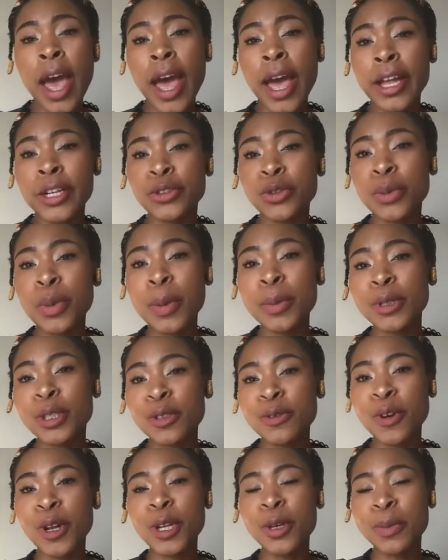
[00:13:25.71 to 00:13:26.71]
and remember
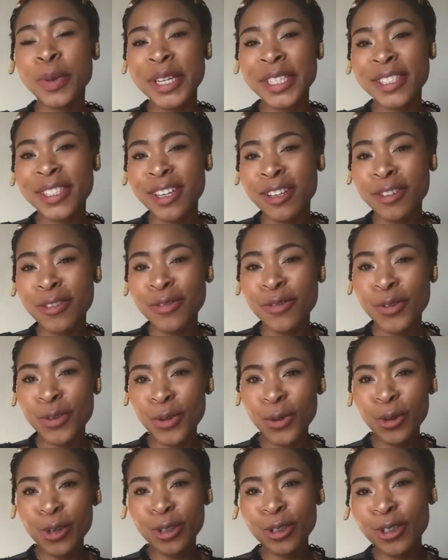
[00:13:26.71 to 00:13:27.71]
to follow myself
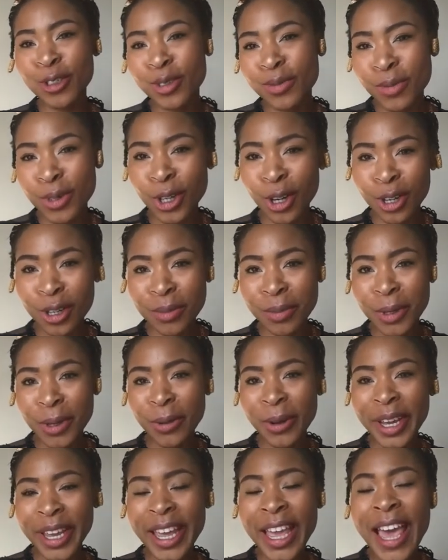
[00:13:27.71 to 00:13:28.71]
your host Bonolo
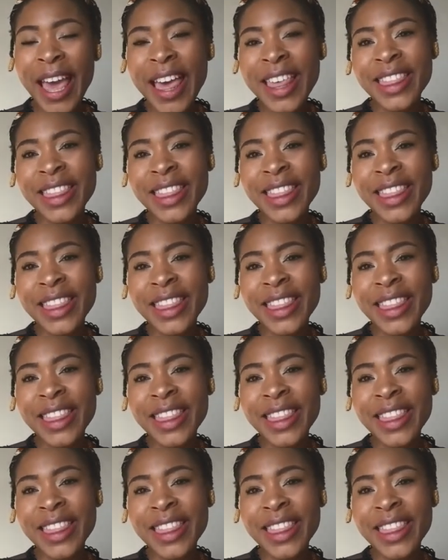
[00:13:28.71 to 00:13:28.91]
Moloi